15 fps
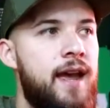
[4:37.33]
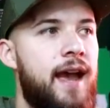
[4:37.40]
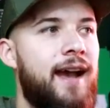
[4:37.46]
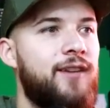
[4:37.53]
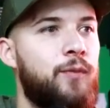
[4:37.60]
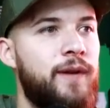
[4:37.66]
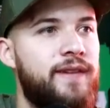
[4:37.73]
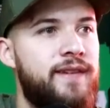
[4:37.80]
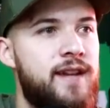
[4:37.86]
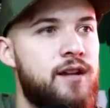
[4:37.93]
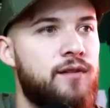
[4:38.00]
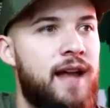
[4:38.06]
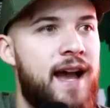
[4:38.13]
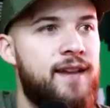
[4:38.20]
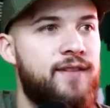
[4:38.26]
As we see
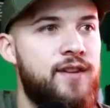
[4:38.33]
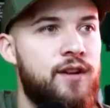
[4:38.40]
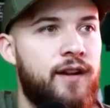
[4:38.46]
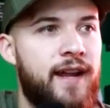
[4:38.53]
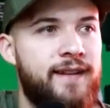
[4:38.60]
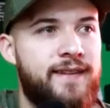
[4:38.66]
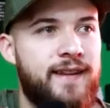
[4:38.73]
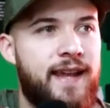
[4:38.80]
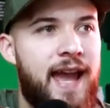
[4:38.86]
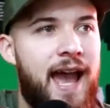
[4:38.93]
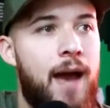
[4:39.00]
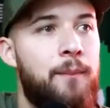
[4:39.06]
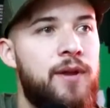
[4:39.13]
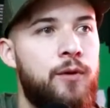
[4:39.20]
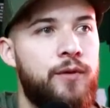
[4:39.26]
here last year against the
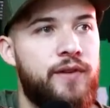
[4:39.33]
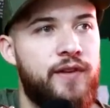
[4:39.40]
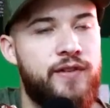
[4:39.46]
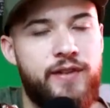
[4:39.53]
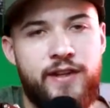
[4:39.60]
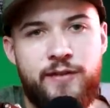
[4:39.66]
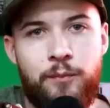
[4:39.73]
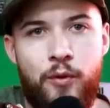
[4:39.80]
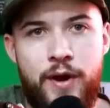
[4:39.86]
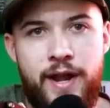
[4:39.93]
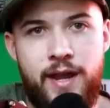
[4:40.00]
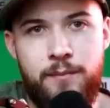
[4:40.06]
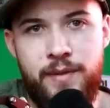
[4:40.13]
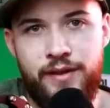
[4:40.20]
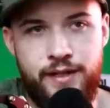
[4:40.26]
cap, he was a
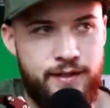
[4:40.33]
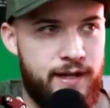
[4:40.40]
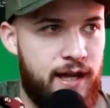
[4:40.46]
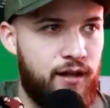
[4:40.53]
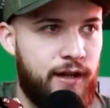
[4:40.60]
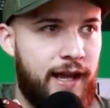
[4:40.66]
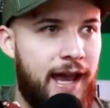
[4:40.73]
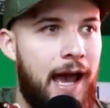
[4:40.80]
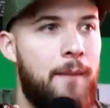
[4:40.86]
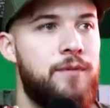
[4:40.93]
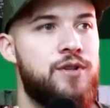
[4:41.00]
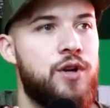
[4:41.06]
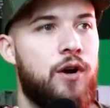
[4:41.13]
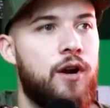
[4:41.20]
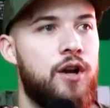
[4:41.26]
$6.8 million cap
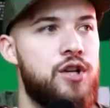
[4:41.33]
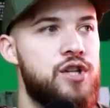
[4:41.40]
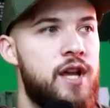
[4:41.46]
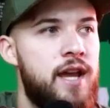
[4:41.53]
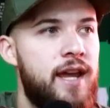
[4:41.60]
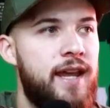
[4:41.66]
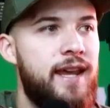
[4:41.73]
charge.